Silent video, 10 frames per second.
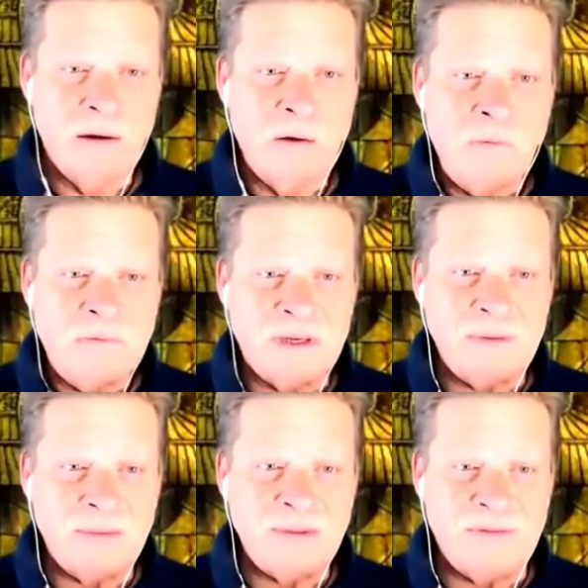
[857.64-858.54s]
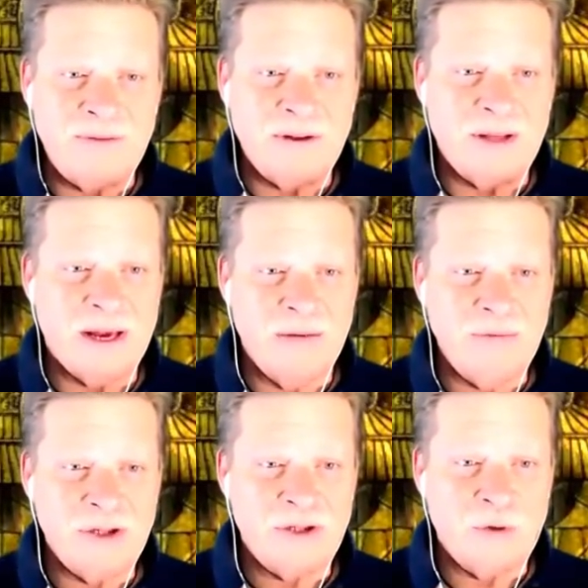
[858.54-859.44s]
Sometimes I feel like I'm
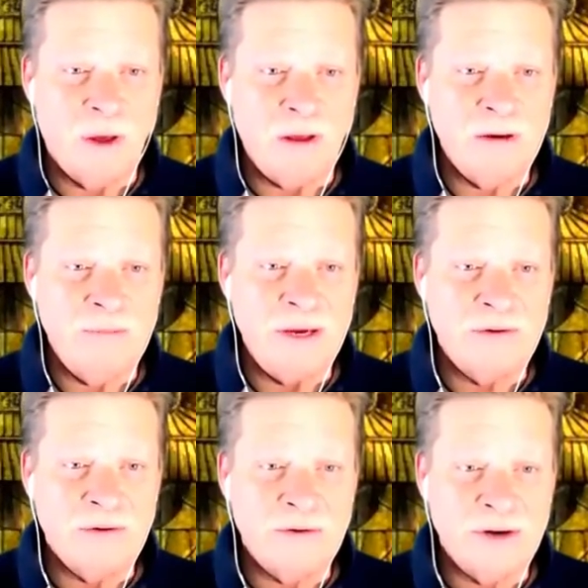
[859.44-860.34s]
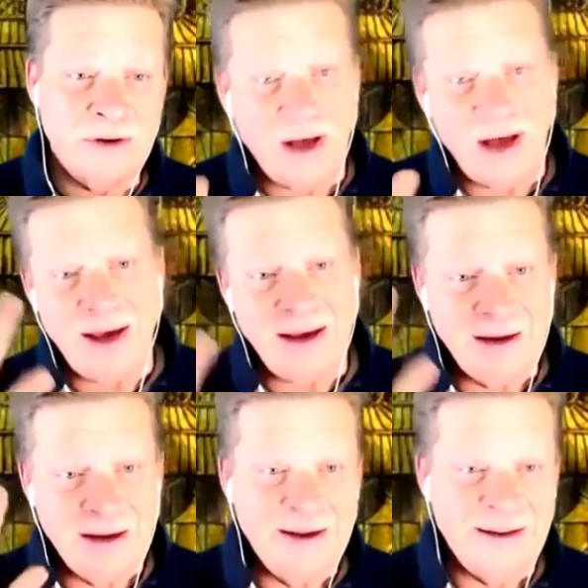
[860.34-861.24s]
just the welcoming crew. Hi,
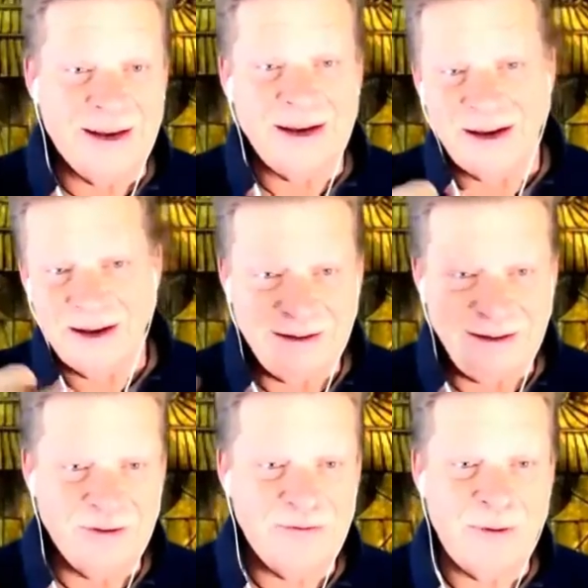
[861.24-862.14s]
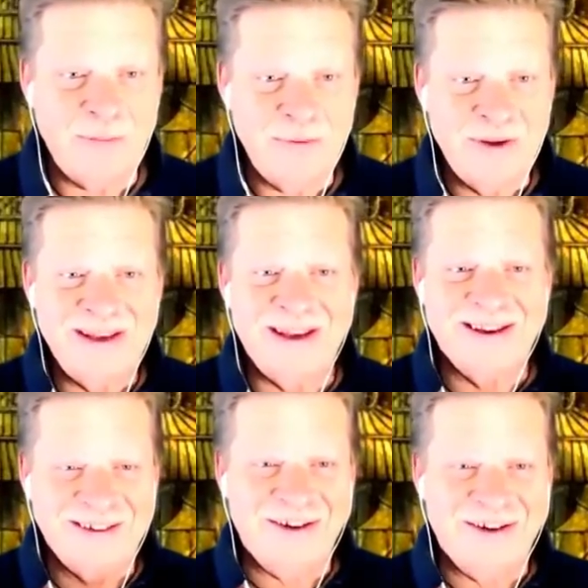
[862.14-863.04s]
yeah, you're from,
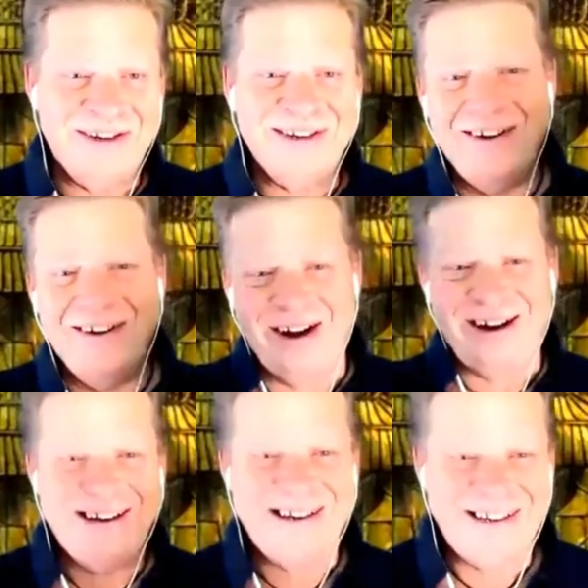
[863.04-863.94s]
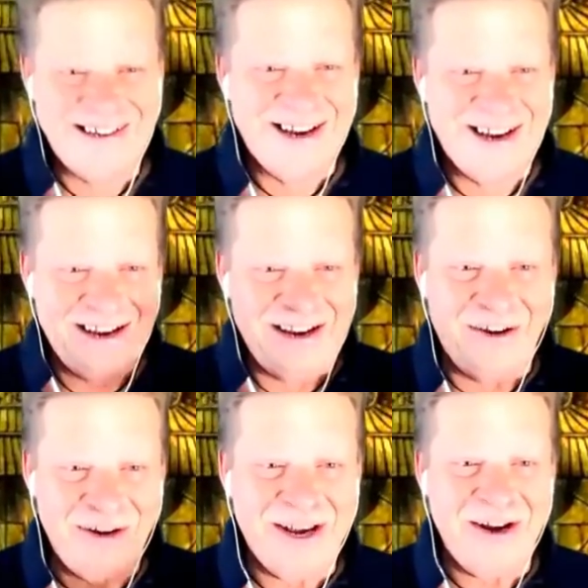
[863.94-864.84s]
yeah, good, all right,
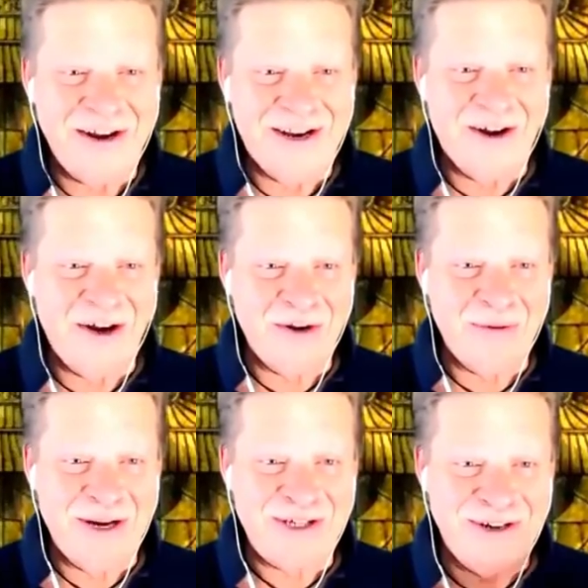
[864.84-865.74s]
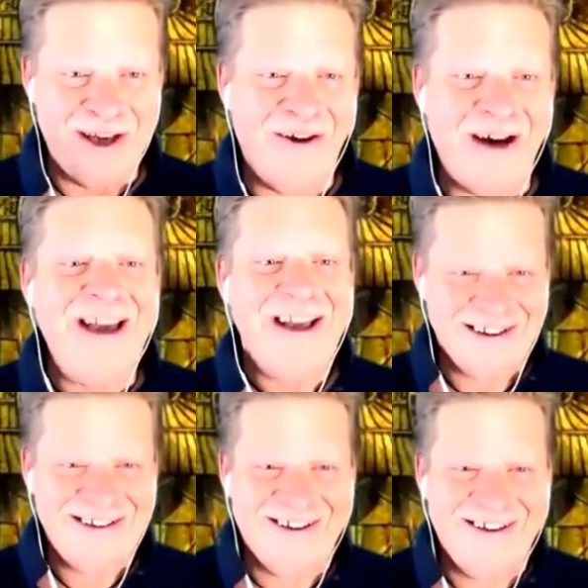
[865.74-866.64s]
get on your mission now,
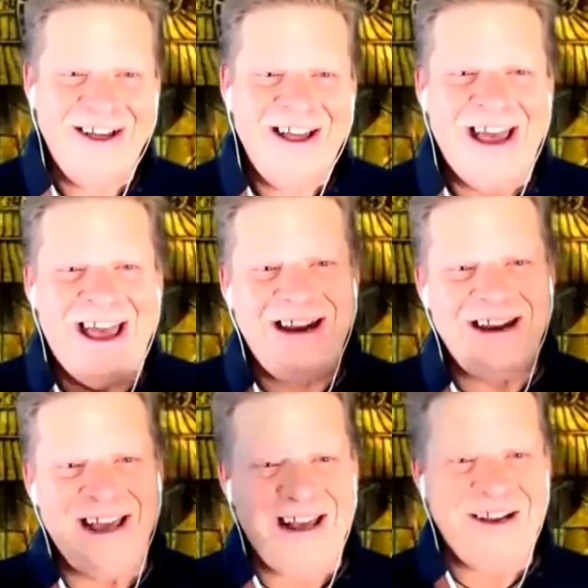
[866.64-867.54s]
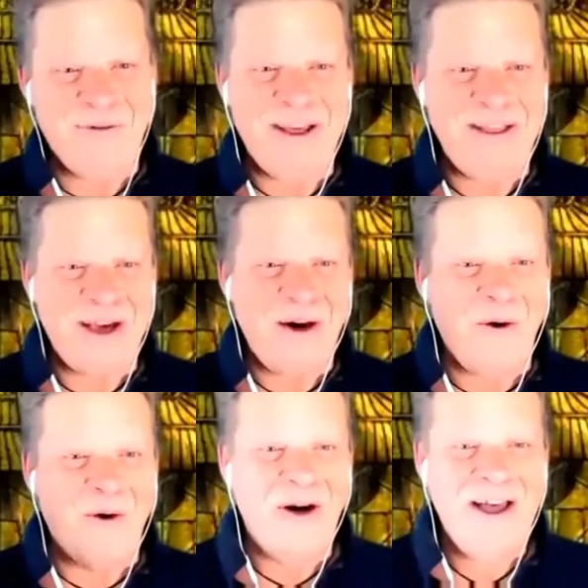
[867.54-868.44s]
and away they go.